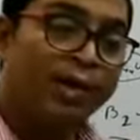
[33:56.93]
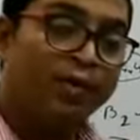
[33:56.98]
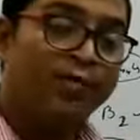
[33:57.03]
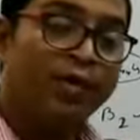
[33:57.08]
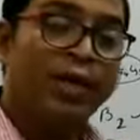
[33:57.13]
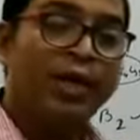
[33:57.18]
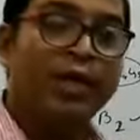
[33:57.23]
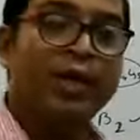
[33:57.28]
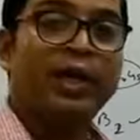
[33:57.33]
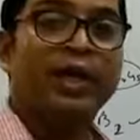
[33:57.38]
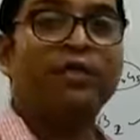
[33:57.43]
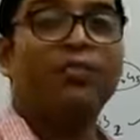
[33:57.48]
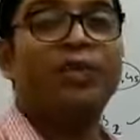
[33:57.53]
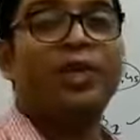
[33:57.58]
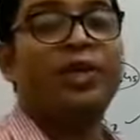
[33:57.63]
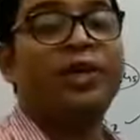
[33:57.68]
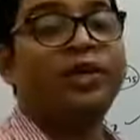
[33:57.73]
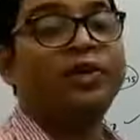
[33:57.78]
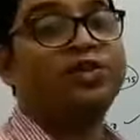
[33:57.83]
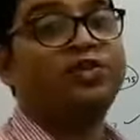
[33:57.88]
in a very
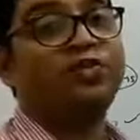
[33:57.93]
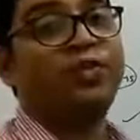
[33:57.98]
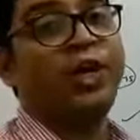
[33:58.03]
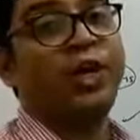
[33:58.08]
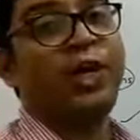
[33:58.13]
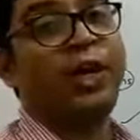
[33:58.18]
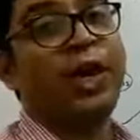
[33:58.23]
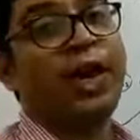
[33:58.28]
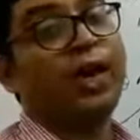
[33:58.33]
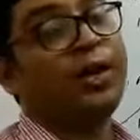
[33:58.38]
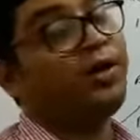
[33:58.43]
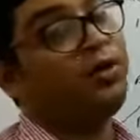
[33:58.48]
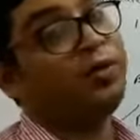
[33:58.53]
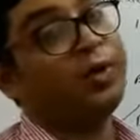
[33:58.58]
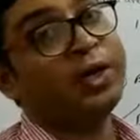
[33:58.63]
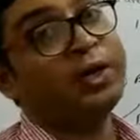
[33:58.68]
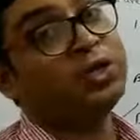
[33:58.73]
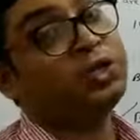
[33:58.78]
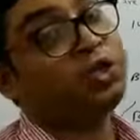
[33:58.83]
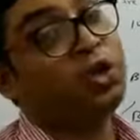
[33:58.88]
convenient way
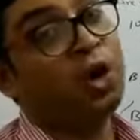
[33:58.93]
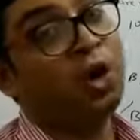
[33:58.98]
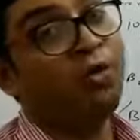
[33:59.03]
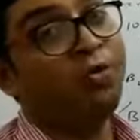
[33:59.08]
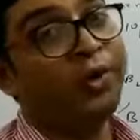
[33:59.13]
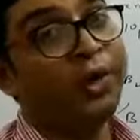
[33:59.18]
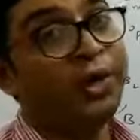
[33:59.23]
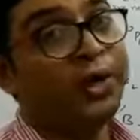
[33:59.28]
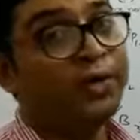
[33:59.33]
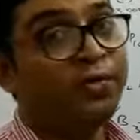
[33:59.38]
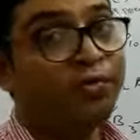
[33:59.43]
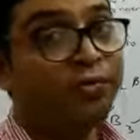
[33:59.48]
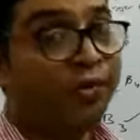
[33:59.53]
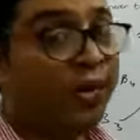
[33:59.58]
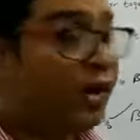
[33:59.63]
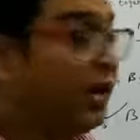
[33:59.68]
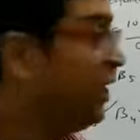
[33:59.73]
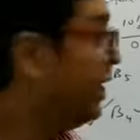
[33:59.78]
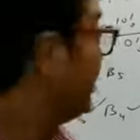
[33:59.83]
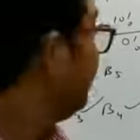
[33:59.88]
and you can solve it
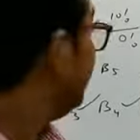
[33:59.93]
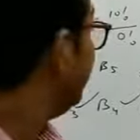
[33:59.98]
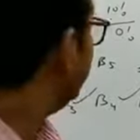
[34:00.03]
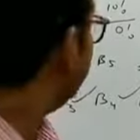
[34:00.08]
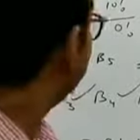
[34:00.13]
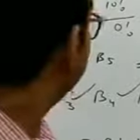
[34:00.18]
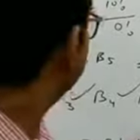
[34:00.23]
very